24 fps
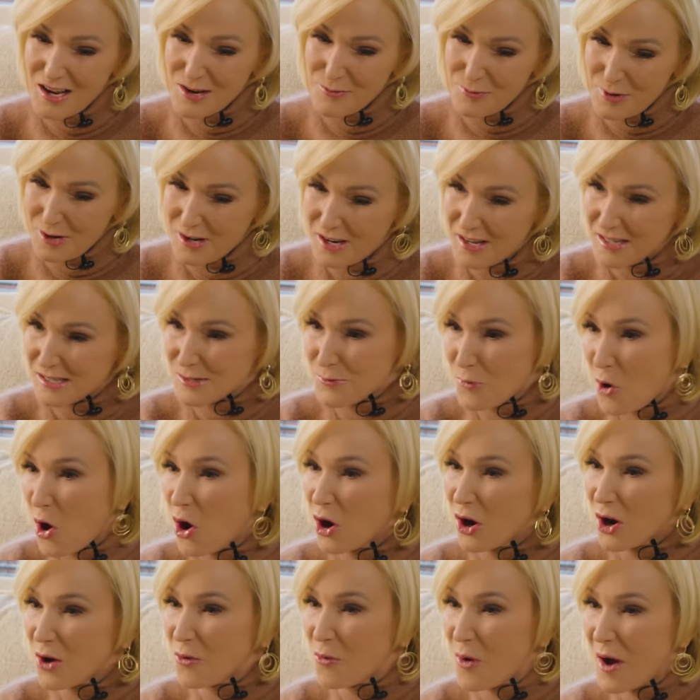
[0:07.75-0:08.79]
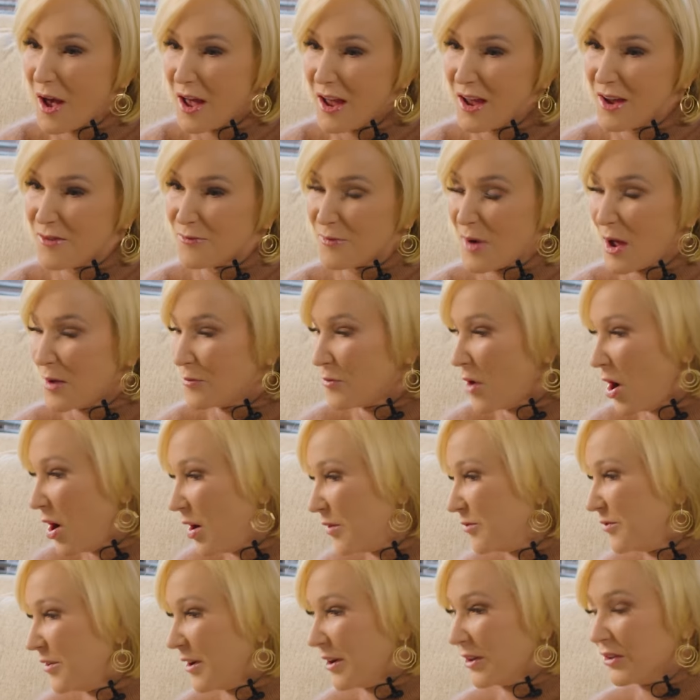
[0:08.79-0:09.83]
put his bong away. If my
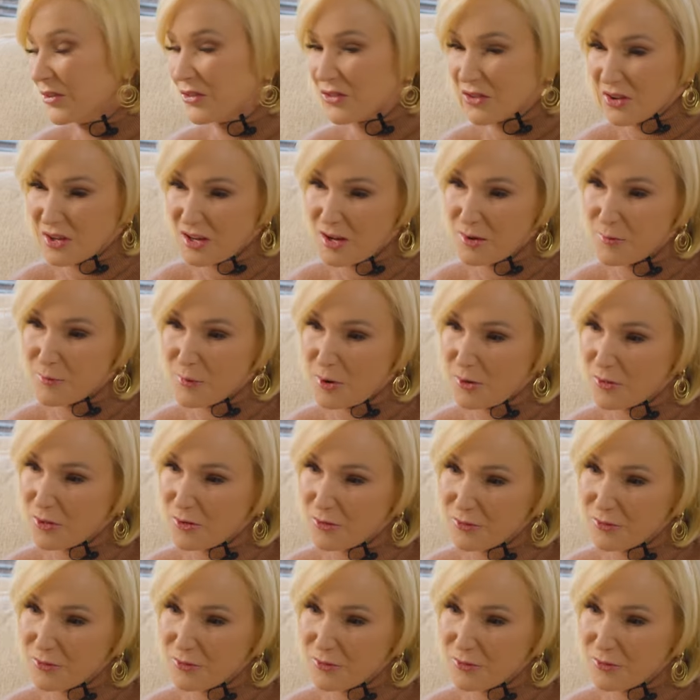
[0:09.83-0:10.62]
mom fell asleep on the